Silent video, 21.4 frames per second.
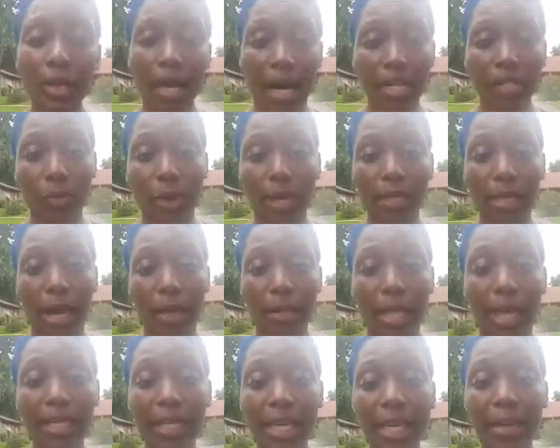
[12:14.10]
you guys right
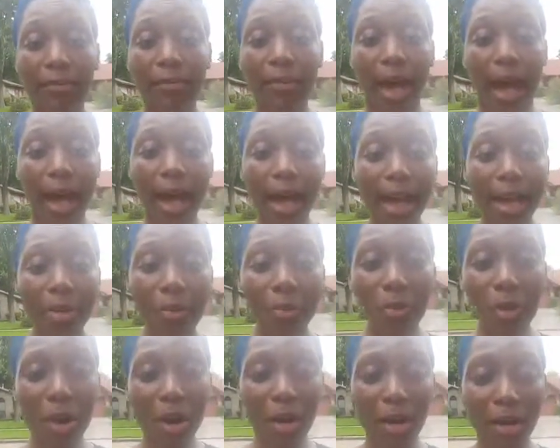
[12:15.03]
now like if i
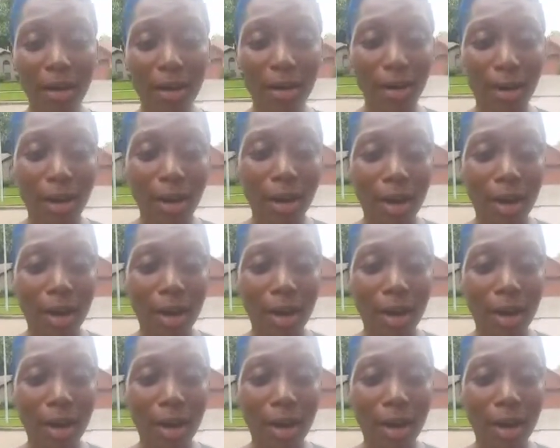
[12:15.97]
were